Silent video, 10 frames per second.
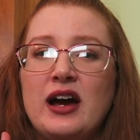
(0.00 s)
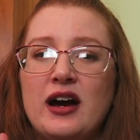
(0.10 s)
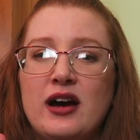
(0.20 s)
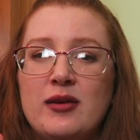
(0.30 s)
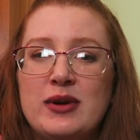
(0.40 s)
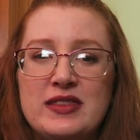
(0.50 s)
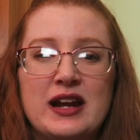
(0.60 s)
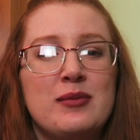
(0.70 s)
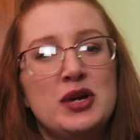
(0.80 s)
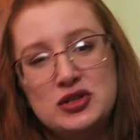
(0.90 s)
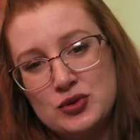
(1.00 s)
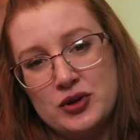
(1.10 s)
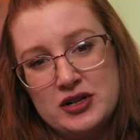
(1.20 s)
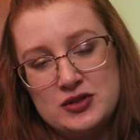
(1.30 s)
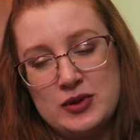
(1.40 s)
Uh, and then I met
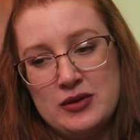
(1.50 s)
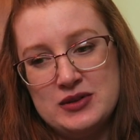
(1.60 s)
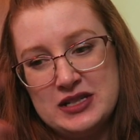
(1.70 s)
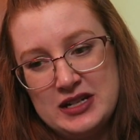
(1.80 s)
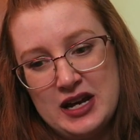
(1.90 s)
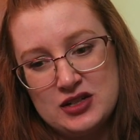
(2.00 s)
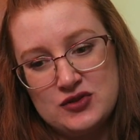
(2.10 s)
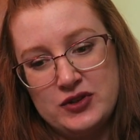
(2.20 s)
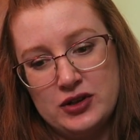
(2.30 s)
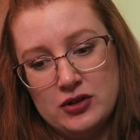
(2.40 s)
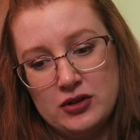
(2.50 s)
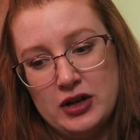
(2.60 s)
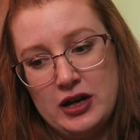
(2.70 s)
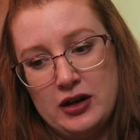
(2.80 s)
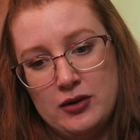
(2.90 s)
Doris when I was in
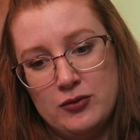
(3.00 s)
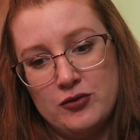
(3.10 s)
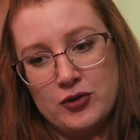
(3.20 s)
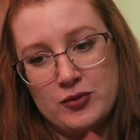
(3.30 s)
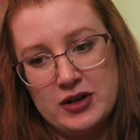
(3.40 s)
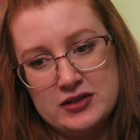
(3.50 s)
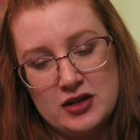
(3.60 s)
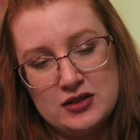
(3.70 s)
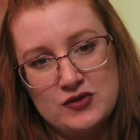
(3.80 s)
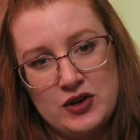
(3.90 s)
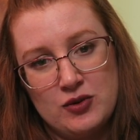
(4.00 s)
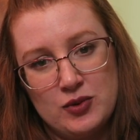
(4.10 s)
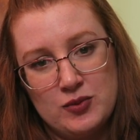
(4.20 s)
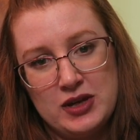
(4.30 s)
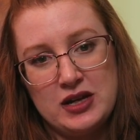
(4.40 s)
Nashville uh, for the Renaissance Fair
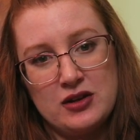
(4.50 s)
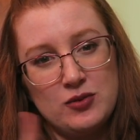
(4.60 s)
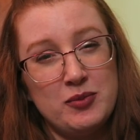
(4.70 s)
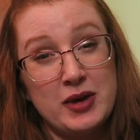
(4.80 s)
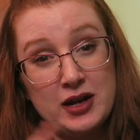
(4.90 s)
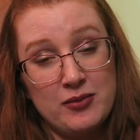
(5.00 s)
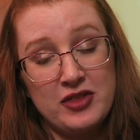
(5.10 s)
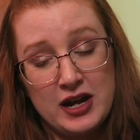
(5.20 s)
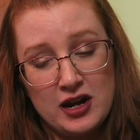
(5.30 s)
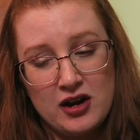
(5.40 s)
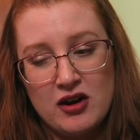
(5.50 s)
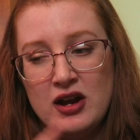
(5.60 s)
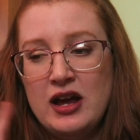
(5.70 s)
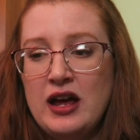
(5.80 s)
one weekend. We met up there.